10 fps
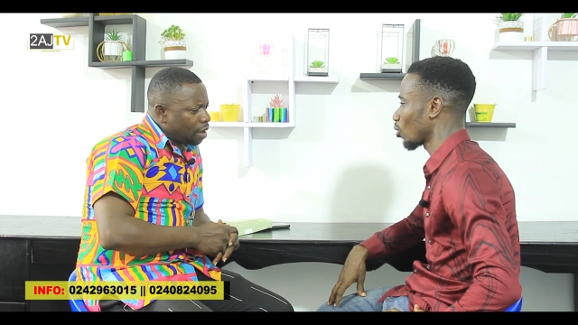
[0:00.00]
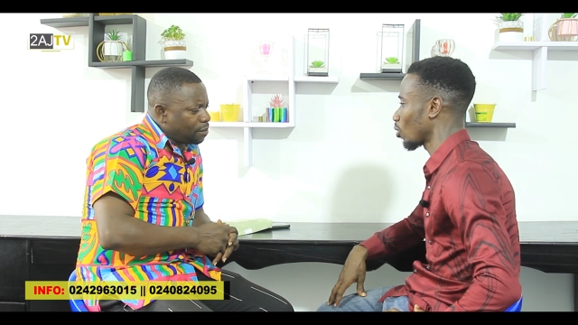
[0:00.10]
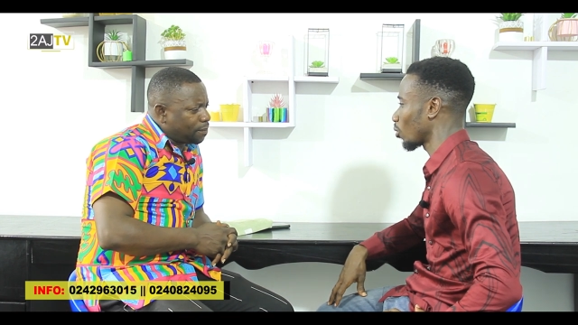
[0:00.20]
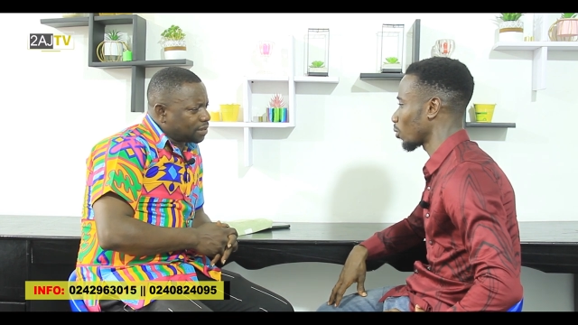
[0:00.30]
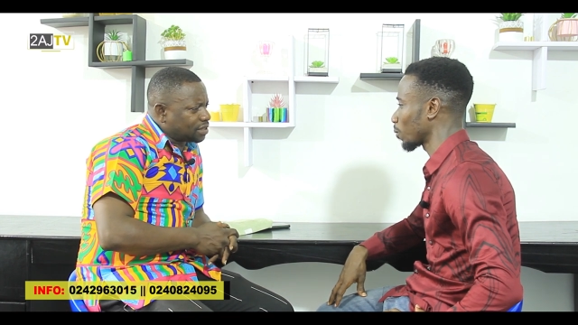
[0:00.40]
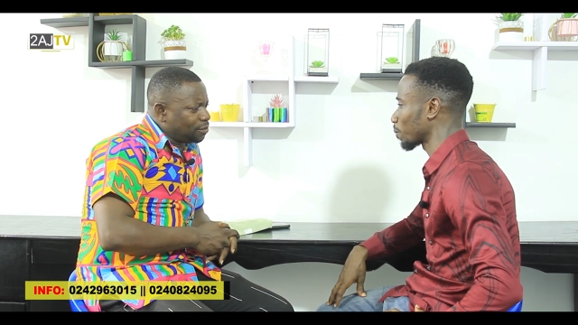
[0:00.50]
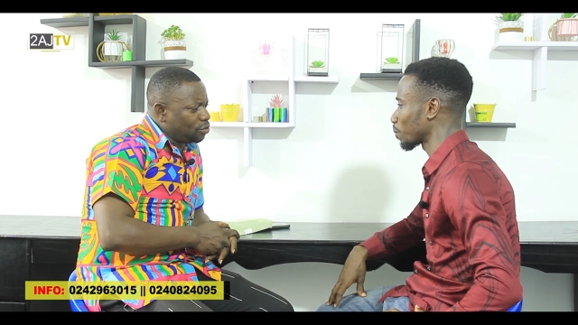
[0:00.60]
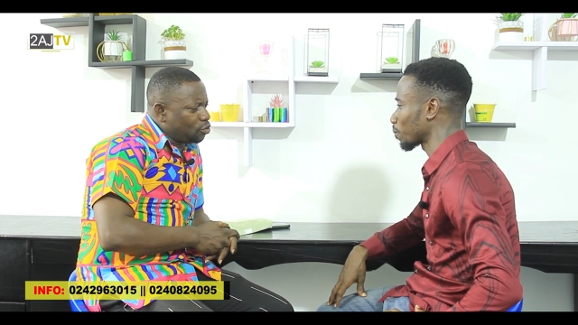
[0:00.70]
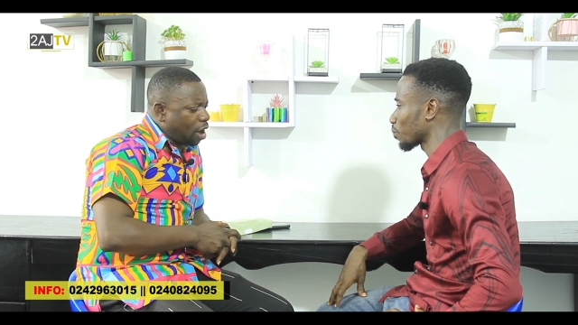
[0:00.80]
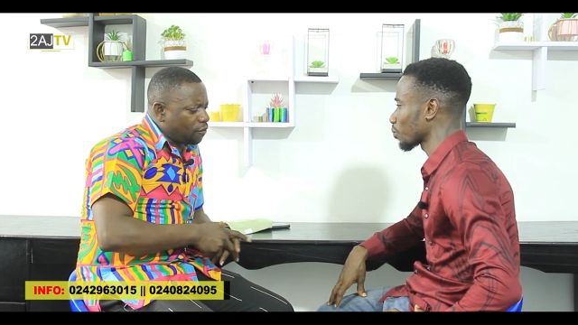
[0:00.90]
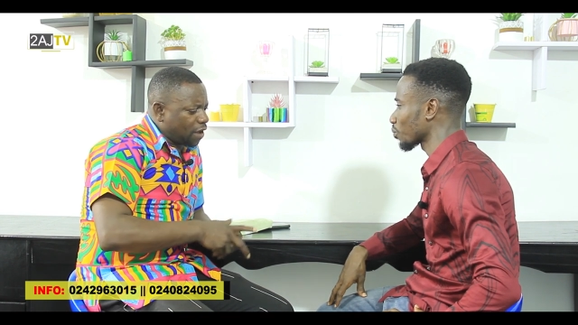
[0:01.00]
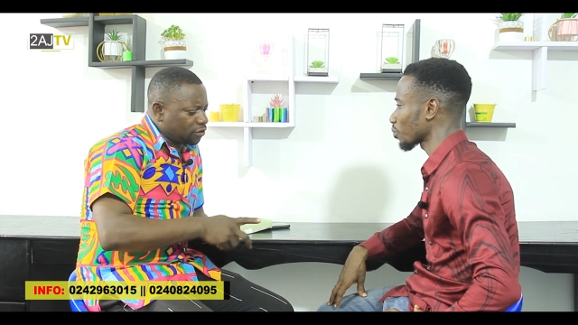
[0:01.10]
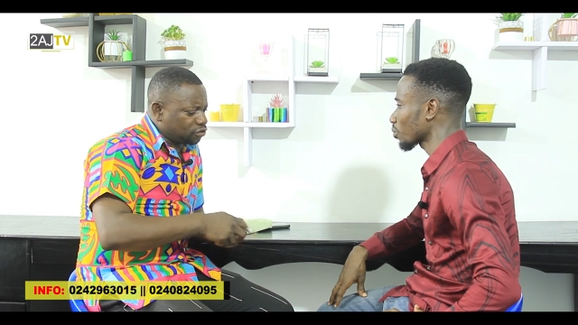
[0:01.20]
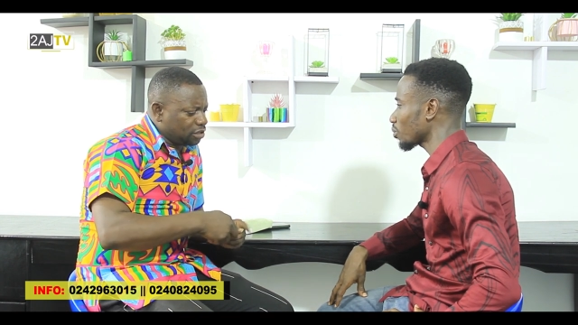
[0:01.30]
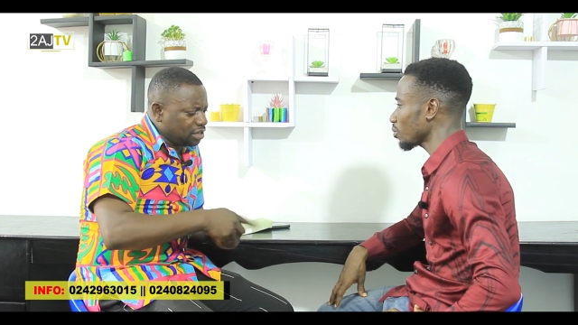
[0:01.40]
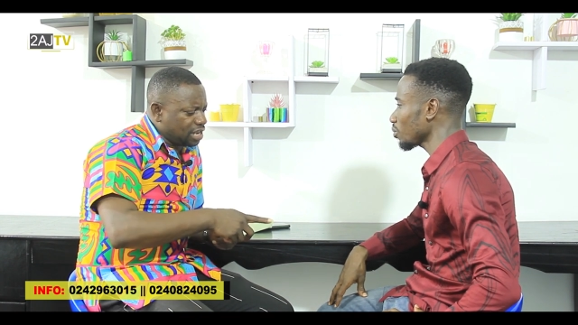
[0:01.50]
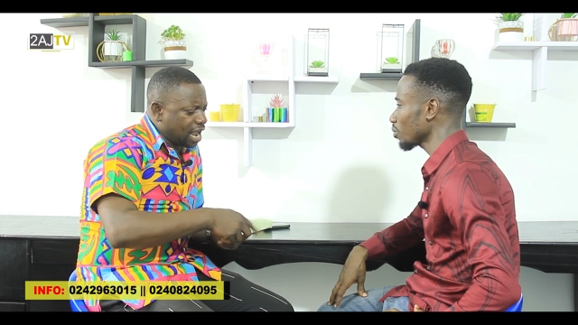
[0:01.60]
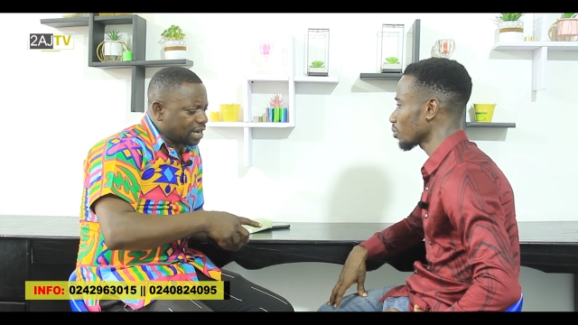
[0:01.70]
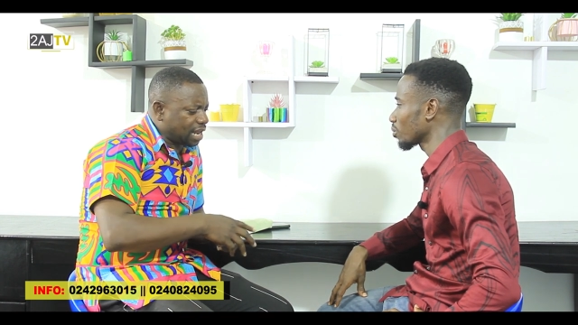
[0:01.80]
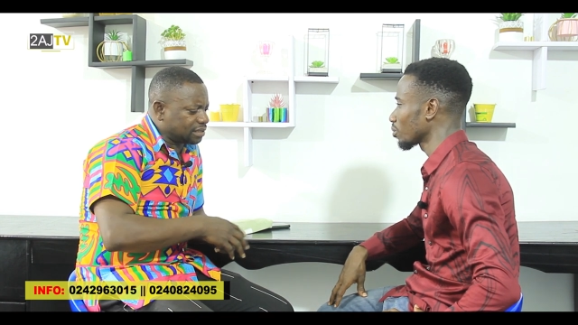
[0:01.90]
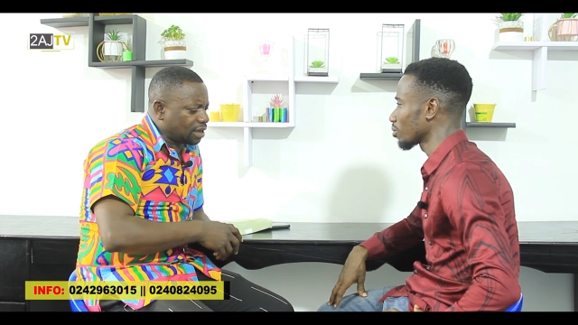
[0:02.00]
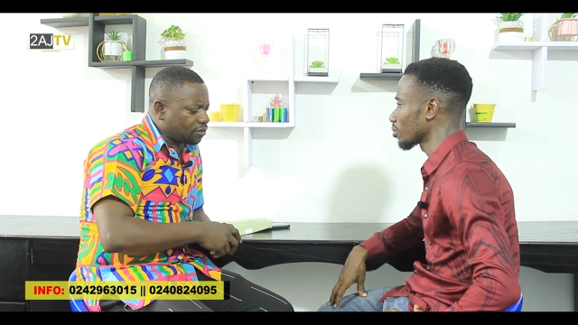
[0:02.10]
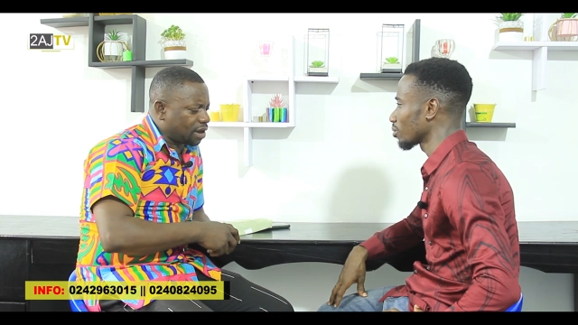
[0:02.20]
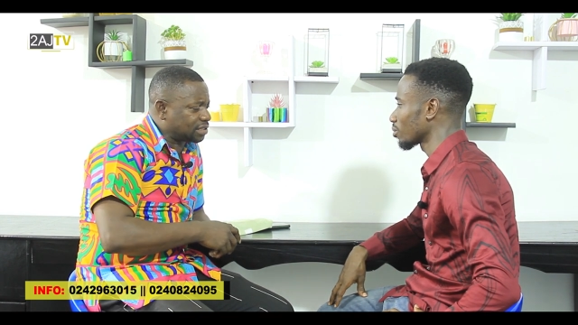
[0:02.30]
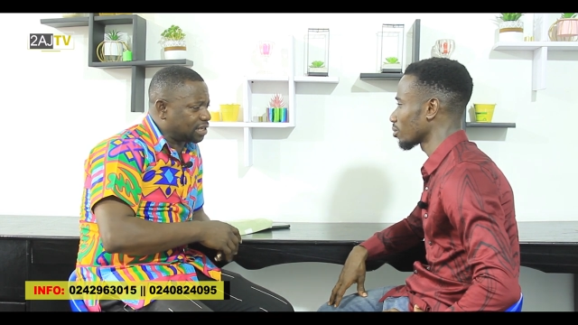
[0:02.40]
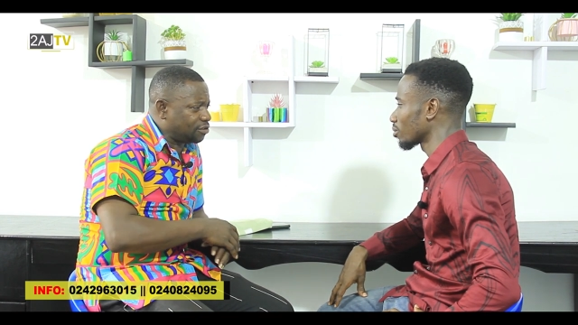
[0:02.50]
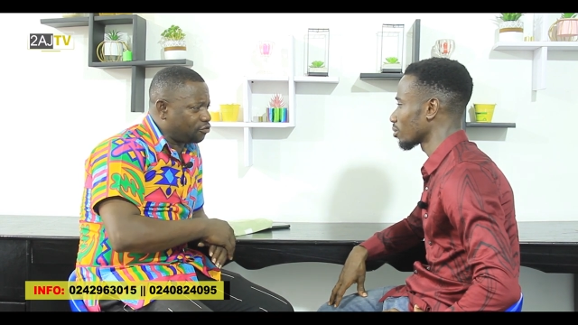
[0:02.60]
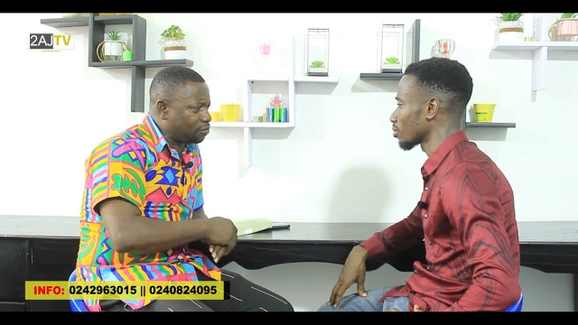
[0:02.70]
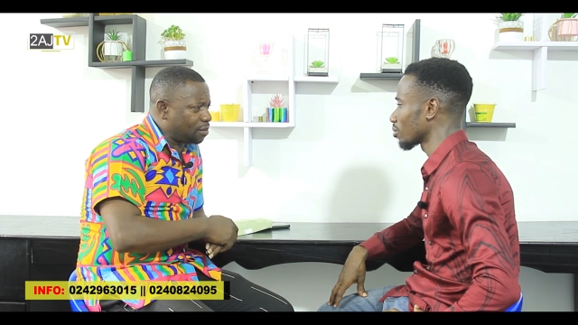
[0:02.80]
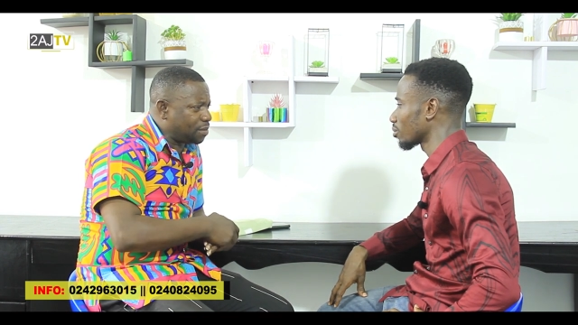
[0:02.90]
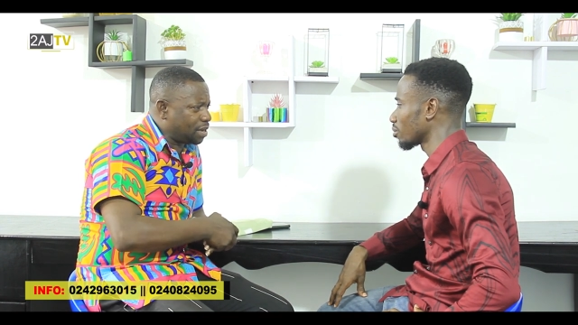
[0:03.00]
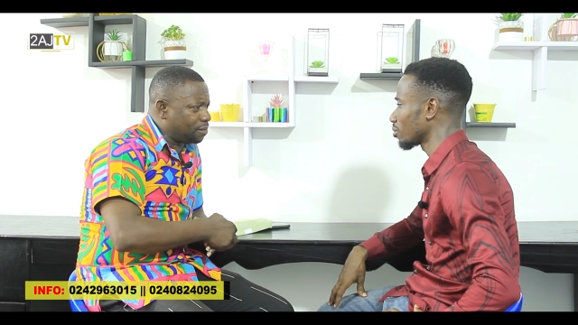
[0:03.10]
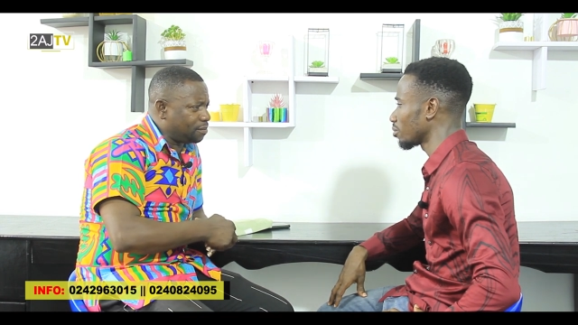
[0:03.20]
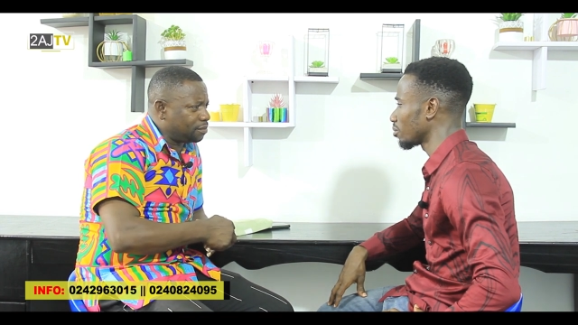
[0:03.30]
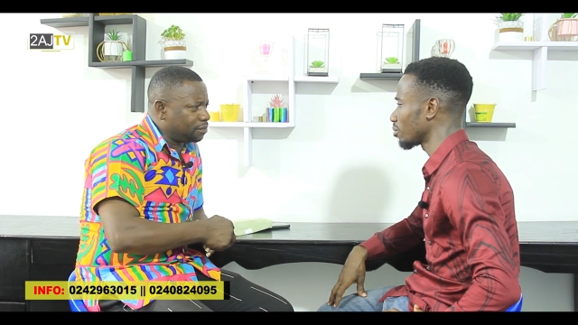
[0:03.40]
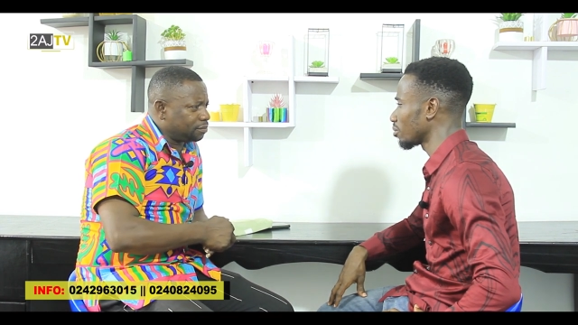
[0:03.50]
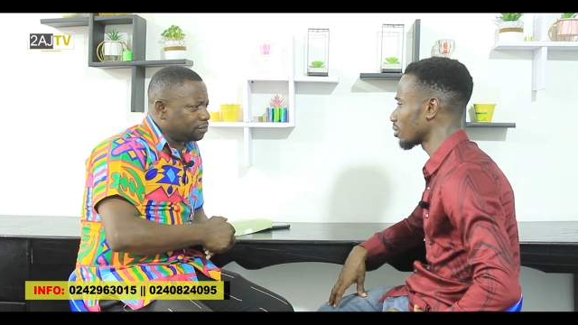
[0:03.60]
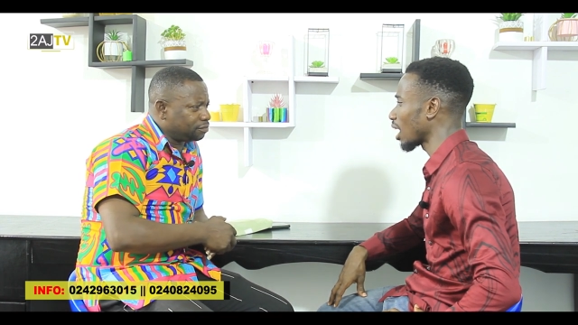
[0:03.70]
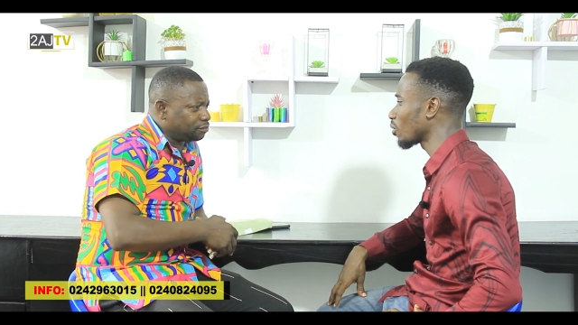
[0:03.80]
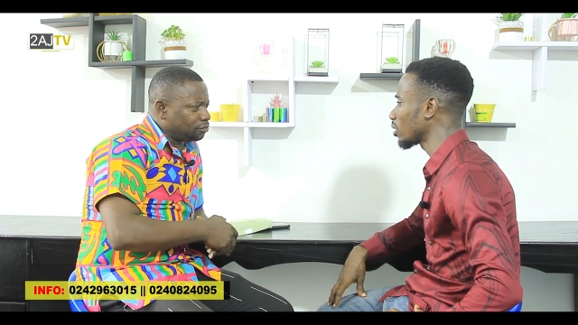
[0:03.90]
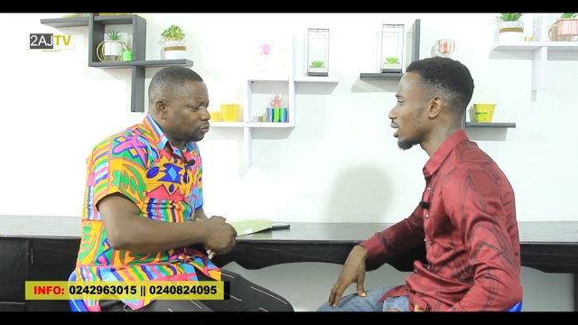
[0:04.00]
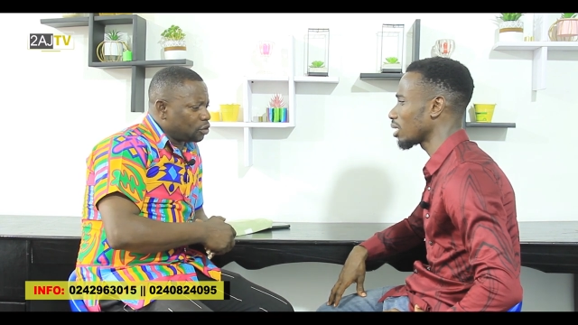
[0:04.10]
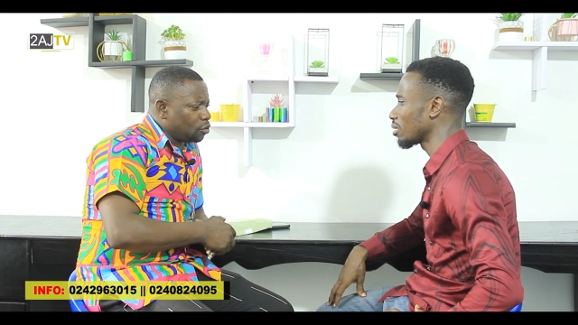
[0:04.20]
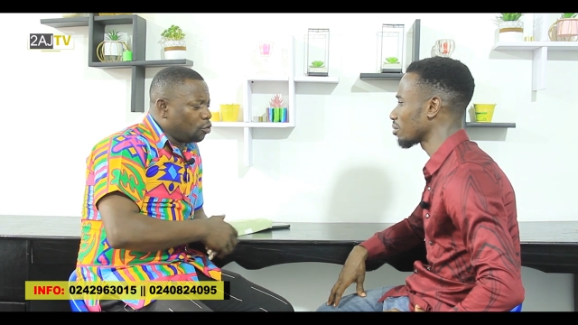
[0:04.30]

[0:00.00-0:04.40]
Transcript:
Speaker 1: are the person who can't fast in Nina and Cantor, Crans and a Juma Bam.
Speaker 2: I know, dear.